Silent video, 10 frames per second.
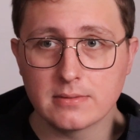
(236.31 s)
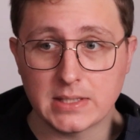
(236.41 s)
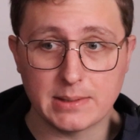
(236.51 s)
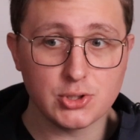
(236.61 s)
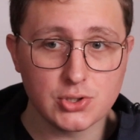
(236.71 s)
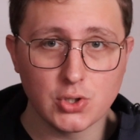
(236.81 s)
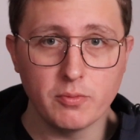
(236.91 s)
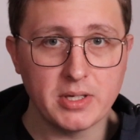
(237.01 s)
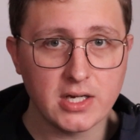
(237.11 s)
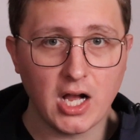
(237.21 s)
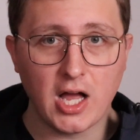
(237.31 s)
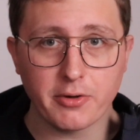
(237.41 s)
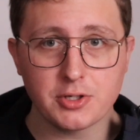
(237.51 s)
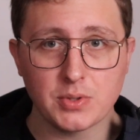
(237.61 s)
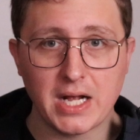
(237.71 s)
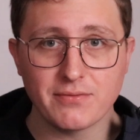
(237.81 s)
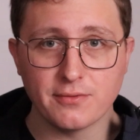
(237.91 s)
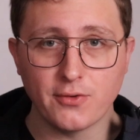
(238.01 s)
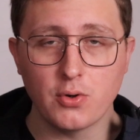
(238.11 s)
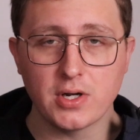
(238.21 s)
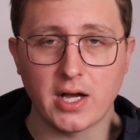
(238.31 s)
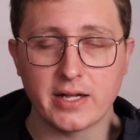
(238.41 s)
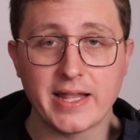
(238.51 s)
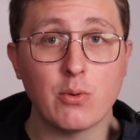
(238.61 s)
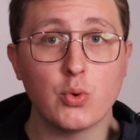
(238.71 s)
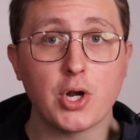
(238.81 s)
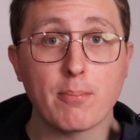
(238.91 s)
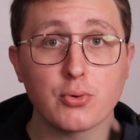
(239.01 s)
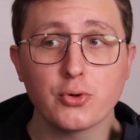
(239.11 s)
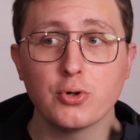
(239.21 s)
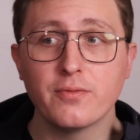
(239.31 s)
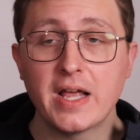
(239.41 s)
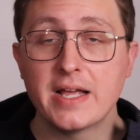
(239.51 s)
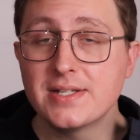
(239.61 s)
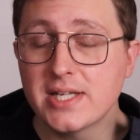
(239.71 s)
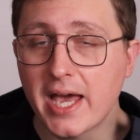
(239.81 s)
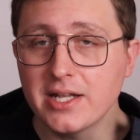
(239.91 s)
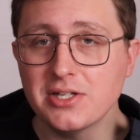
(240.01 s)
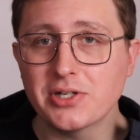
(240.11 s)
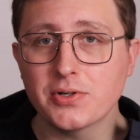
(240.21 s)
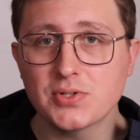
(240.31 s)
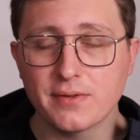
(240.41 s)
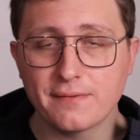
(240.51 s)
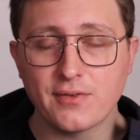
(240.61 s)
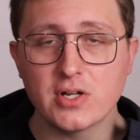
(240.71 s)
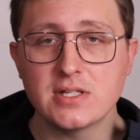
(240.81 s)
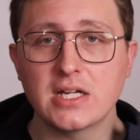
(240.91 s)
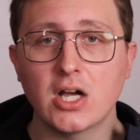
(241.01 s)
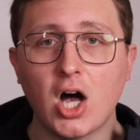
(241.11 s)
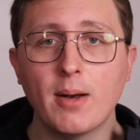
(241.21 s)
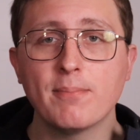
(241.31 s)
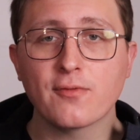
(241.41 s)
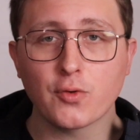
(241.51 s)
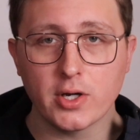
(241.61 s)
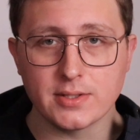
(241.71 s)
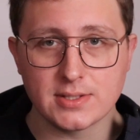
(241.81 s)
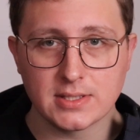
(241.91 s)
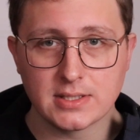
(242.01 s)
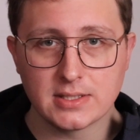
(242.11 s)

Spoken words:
that I'm assuming Congress would have to vote on that would approve 10 years of funding up front.